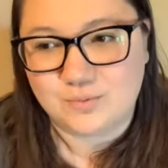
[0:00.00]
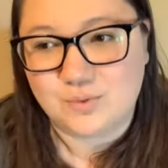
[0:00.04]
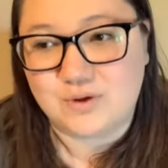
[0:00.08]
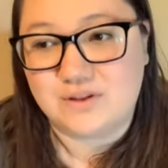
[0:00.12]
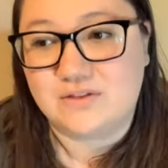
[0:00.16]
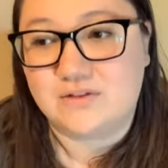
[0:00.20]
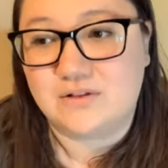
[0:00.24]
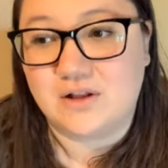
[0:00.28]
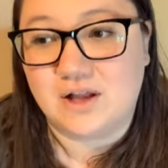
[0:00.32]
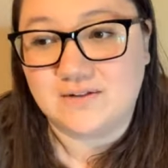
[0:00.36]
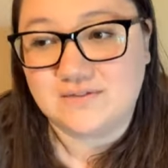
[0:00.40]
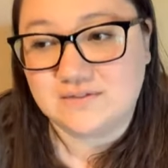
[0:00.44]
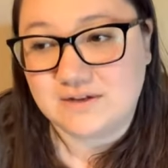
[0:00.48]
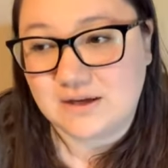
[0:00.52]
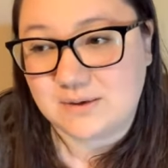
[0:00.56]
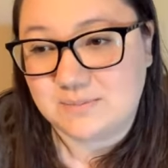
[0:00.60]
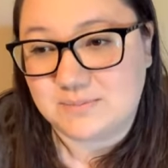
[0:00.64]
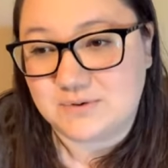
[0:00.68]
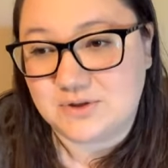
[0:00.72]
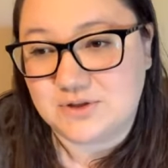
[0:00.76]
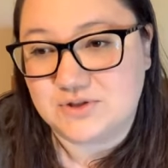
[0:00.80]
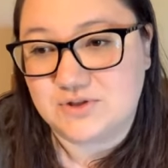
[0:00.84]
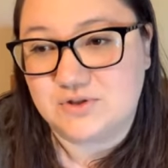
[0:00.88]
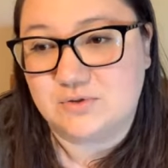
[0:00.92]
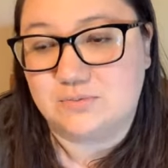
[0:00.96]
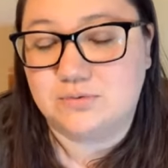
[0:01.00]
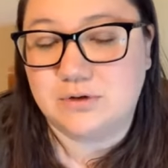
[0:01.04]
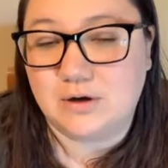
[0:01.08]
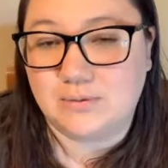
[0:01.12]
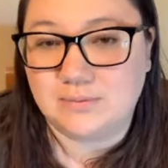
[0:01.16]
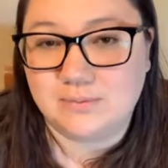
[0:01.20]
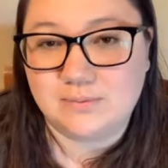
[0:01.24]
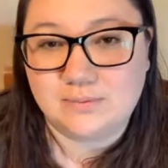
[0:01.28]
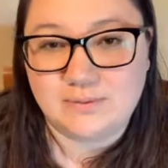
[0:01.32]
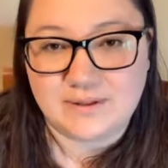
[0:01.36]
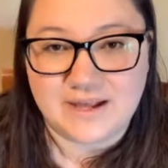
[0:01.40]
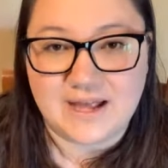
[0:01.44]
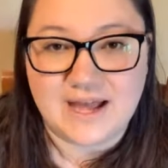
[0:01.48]
With cloth diapers, you'll
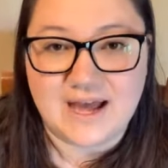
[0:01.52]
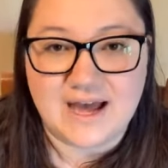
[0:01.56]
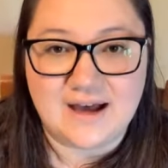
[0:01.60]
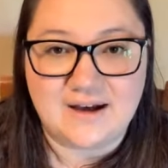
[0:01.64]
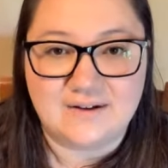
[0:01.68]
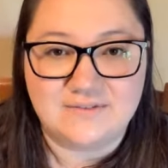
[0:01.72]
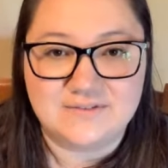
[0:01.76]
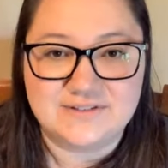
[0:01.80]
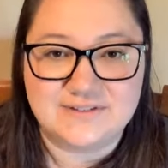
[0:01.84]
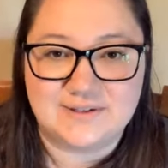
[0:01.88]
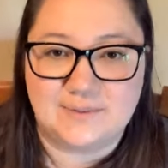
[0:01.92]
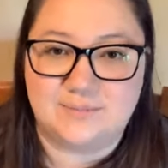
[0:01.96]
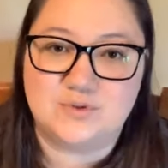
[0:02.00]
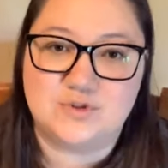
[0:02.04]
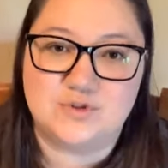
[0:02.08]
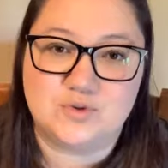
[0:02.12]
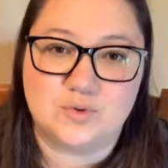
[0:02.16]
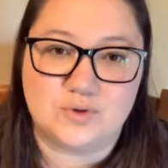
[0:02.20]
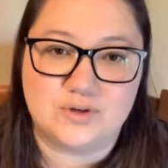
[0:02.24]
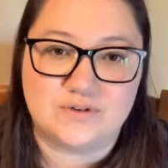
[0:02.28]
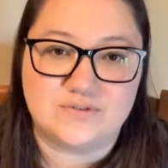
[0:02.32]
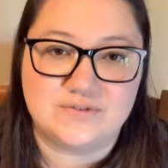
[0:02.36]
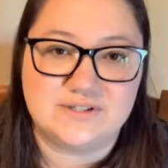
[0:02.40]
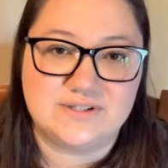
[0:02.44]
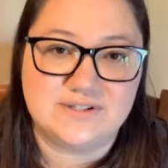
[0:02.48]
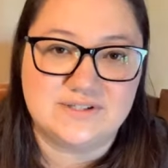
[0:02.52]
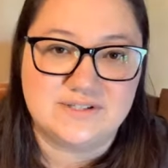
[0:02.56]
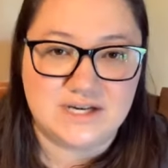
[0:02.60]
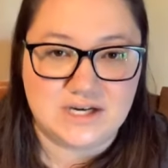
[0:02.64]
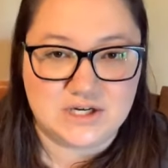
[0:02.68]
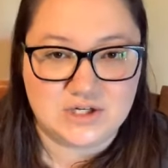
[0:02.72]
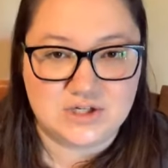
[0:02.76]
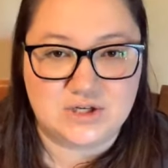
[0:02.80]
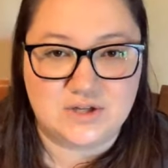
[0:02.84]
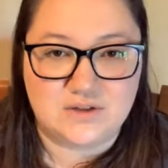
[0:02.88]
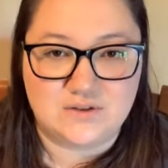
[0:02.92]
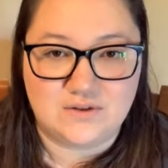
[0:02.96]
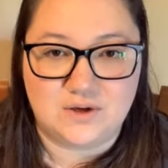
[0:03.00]
probably have some sort of
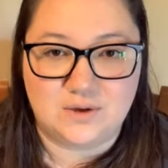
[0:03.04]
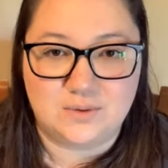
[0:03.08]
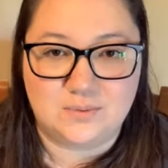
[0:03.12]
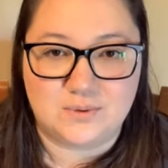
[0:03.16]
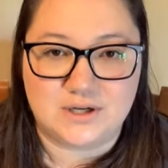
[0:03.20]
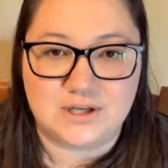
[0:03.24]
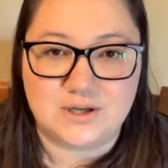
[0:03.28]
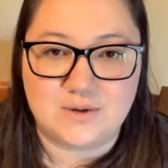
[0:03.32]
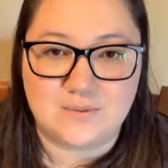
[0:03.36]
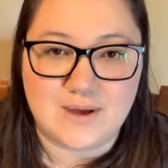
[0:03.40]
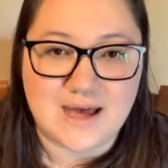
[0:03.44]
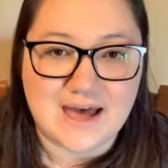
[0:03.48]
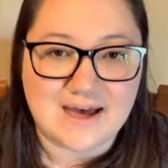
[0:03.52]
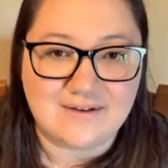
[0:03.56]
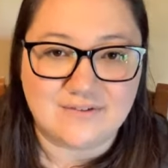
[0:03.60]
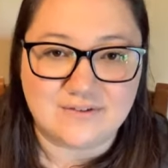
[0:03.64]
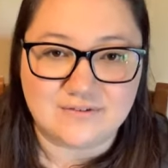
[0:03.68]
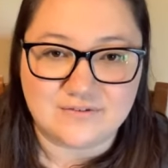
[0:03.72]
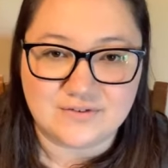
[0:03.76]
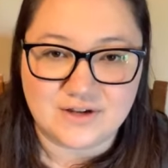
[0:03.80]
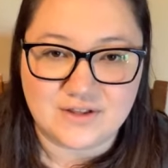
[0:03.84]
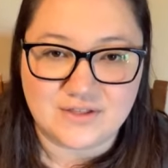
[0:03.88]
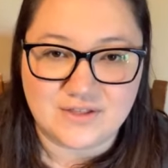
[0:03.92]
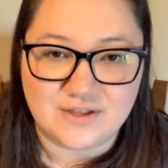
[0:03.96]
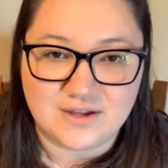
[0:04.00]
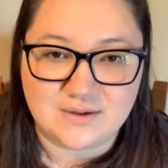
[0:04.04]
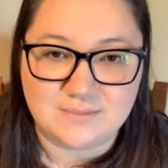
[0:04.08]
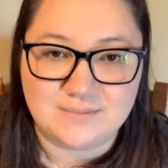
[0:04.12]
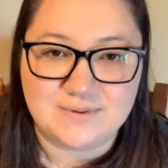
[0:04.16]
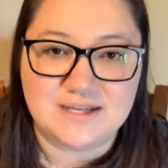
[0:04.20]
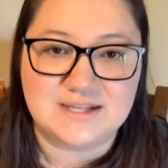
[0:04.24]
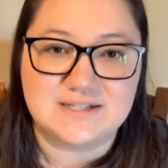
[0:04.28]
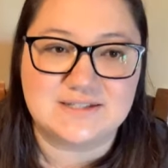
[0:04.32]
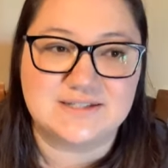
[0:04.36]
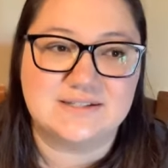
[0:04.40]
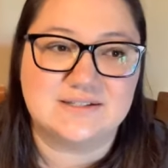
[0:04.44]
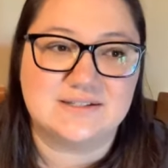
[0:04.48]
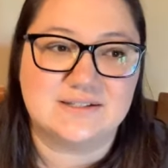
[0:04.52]
station though where you have everything
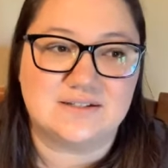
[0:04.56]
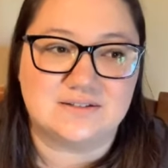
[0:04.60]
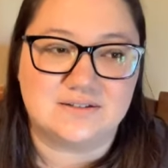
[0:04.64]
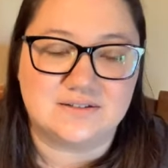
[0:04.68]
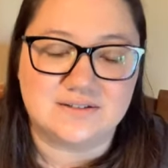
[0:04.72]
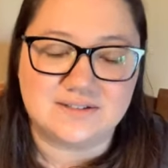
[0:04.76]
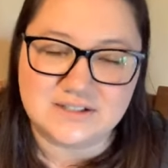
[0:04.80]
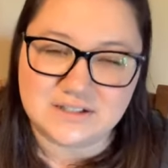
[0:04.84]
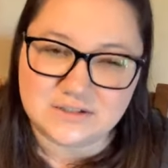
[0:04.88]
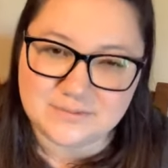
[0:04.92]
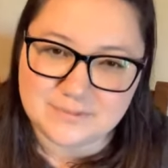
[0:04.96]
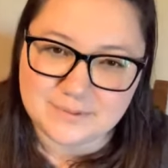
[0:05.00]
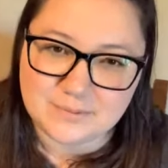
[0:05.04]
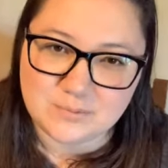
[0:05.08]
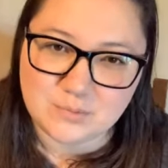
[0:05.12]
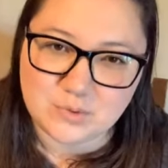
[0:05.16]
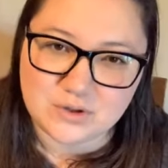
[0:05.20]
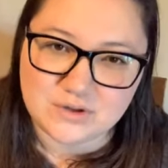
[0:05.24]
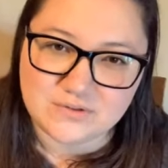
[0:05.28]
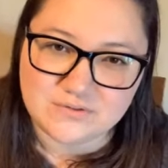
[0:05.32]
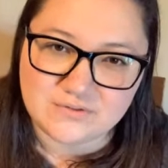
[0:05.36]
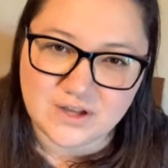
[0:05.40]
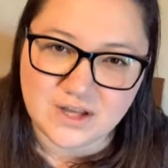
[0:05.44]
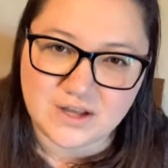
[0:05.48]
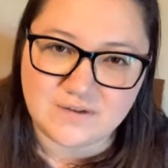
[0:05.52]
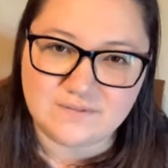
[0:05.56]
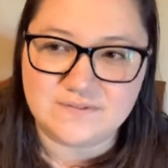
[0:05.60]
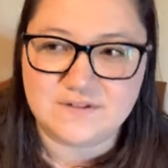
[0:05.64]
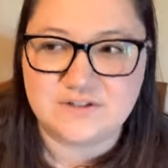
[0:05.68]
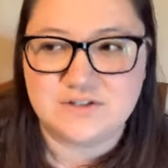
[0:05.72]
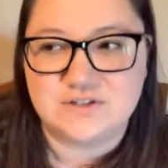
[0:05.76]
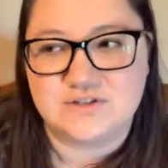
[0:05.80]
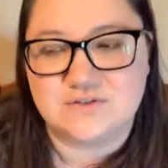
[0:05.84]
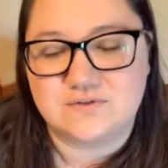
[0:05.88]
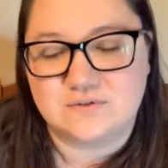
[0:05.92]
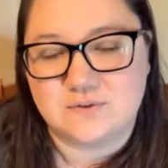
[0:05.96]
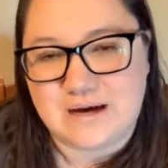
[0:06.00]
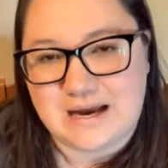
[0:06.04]
because it's a little bit more involved than
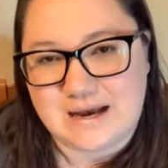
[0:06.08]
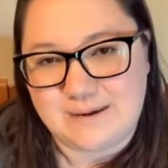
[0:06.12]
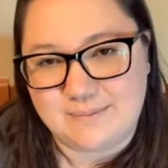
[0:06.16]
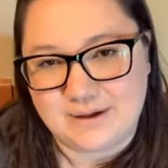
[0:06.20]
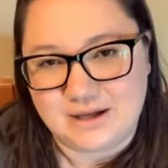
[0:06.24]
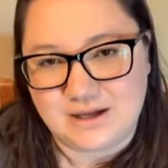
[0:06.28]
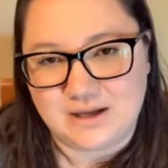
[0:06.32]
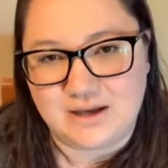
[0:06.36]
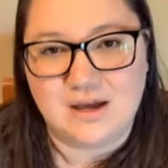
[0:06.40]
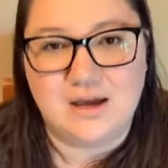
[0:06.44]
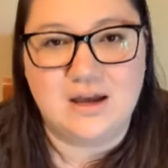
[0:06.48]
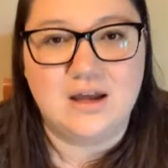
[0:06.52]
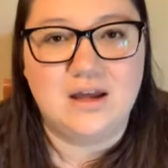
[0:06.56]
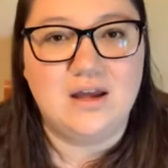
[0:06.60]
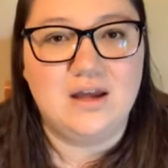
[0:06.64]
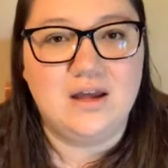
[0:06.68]
just grabbing